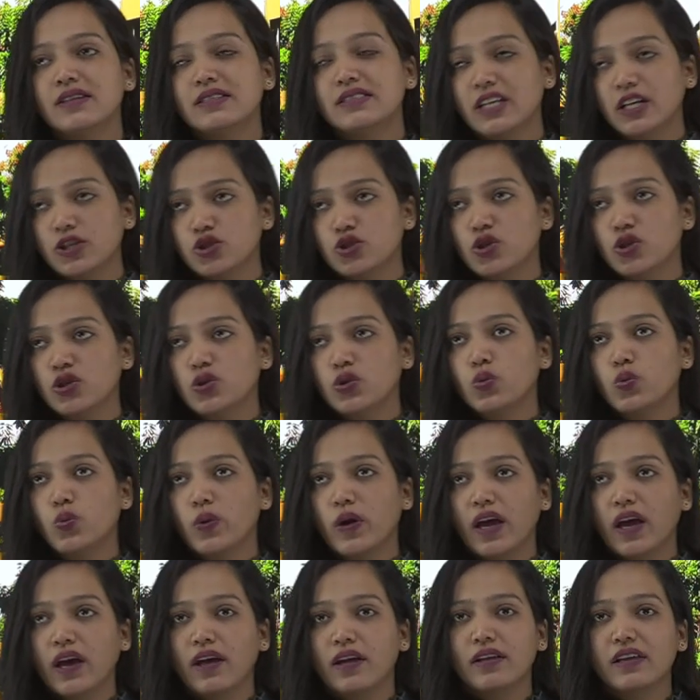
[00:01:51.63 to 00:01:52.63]
session
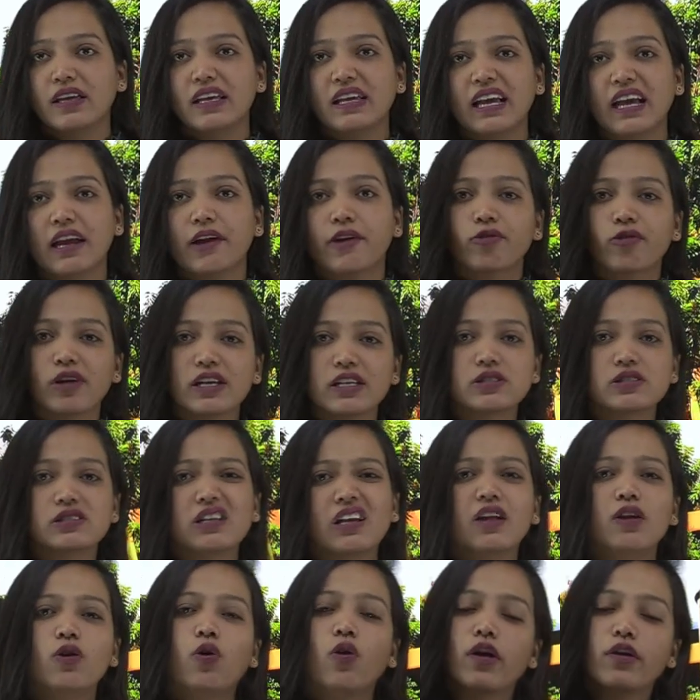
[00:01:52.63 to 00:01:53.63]
where he addressed
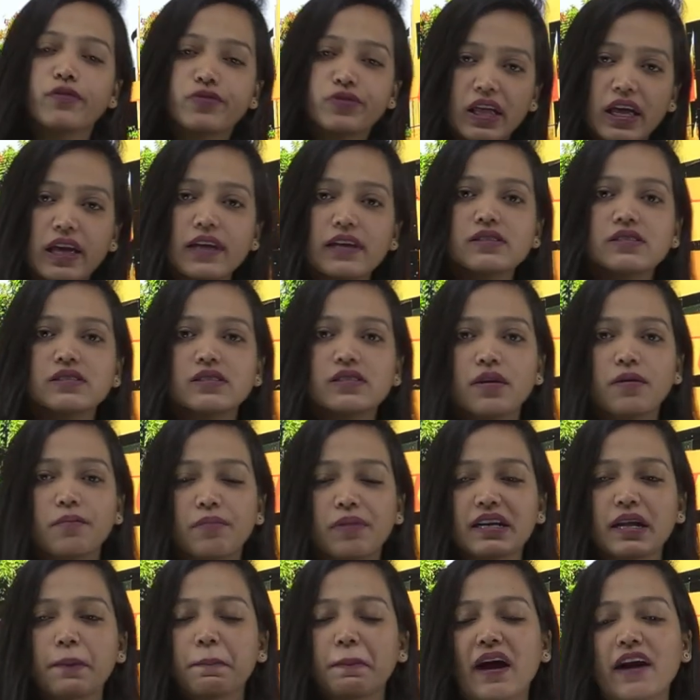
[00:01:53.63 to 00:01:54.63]
a lot of things
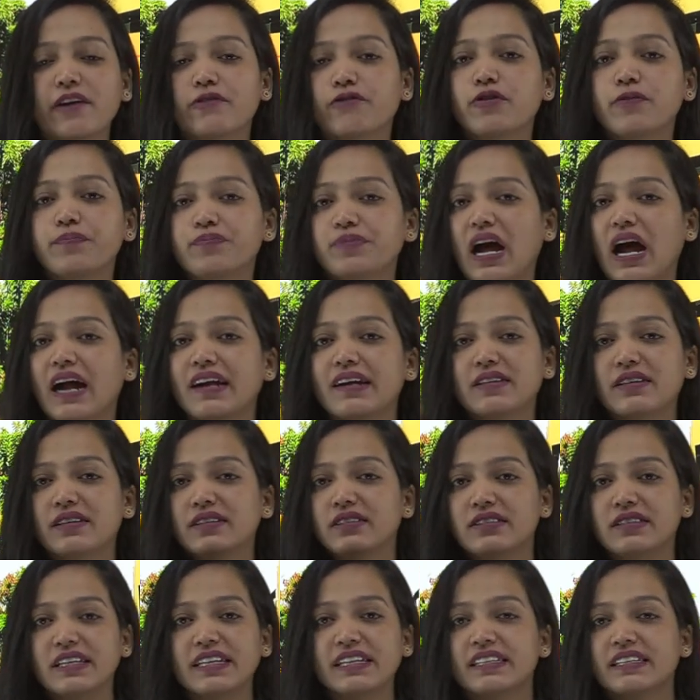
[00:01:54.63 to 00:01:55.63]
but apart from that
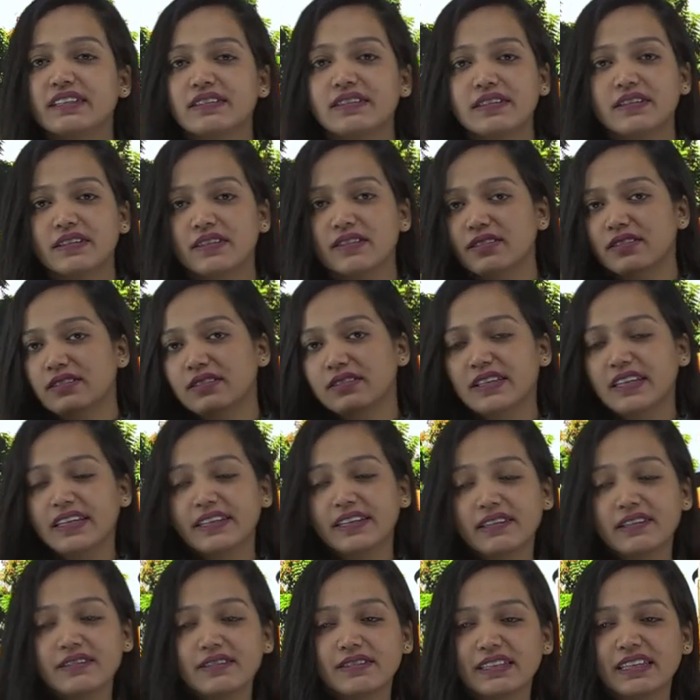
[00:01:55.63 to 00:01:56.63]
they didn't uh, they
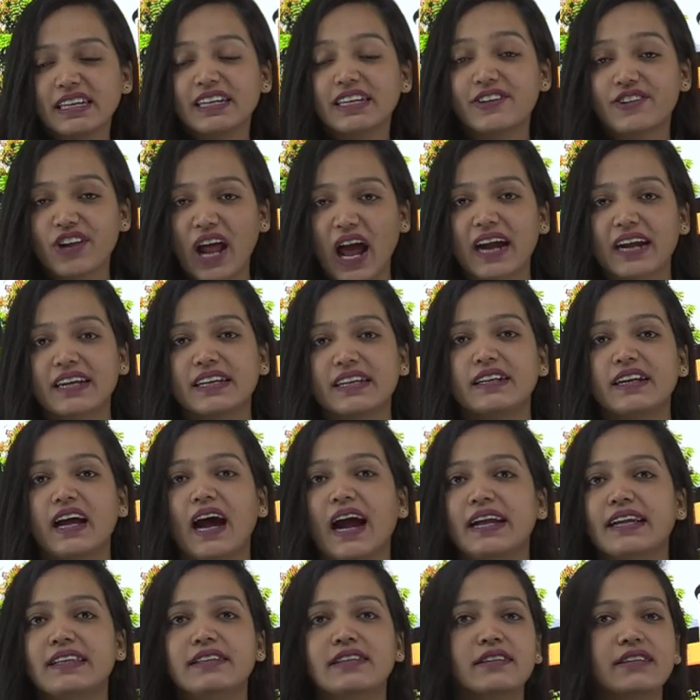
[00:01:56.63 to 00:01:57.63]
didn't interacted
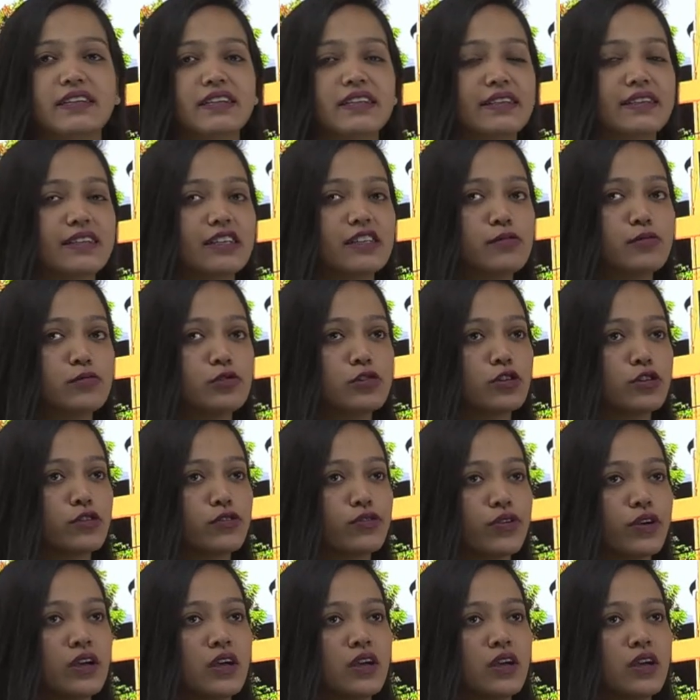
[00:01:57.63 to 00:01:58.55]
either in terms of